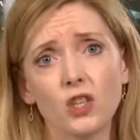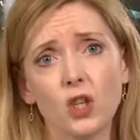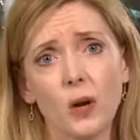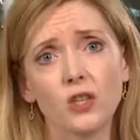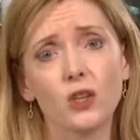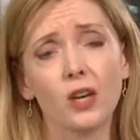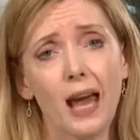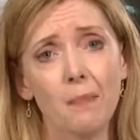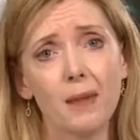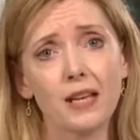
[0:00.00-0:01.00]
to show it to your
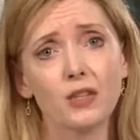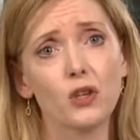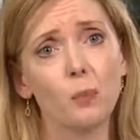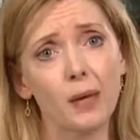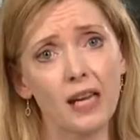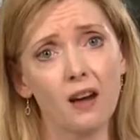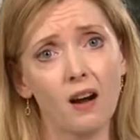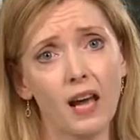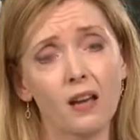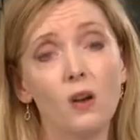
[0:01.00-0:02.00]
lab mates or your
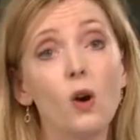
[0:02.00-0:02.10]
PI,